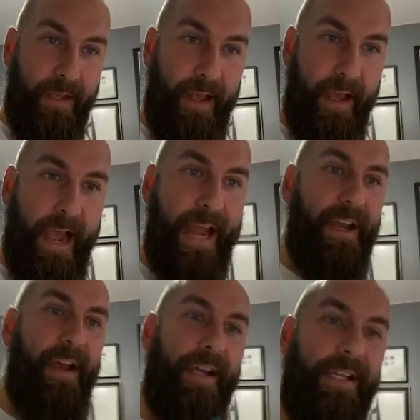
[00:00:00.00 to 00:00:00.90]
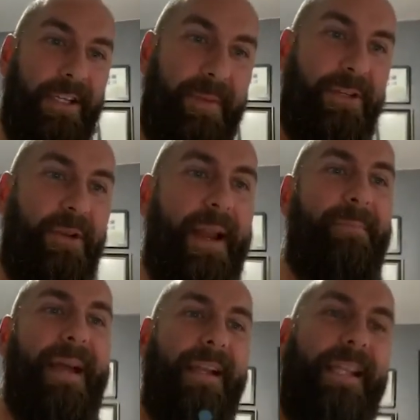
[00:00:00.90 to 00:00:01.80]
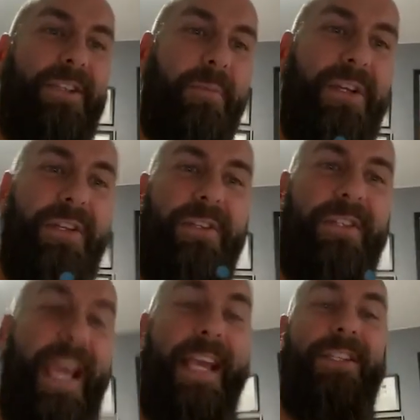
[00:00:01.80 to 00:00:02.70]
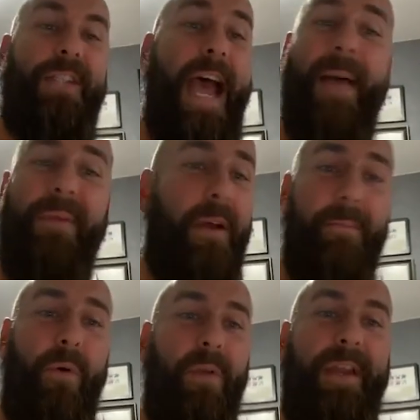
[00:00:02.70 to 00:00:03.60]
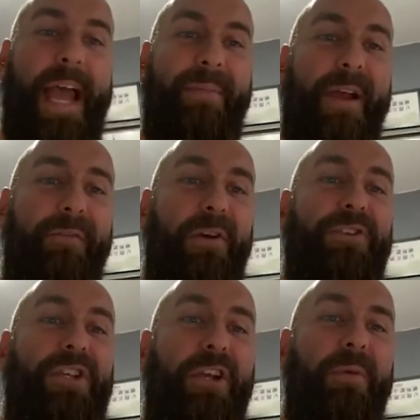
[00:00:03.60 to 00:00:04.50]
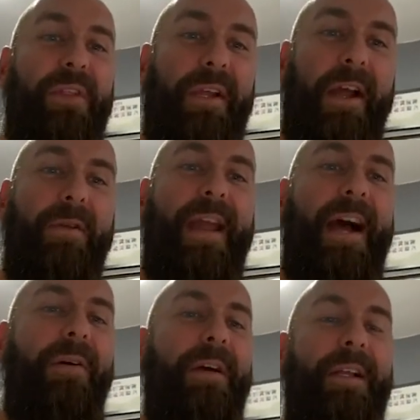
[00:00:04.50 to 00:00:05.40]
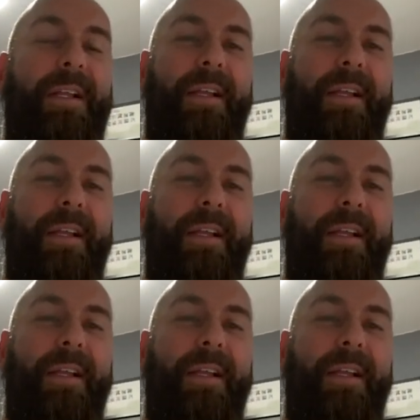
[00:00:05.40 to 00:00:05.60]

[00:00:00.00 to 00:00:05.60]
Uh, Hannah, I need to speak to you about lease options. Yes, I'm more than happy. I've got two on the go now.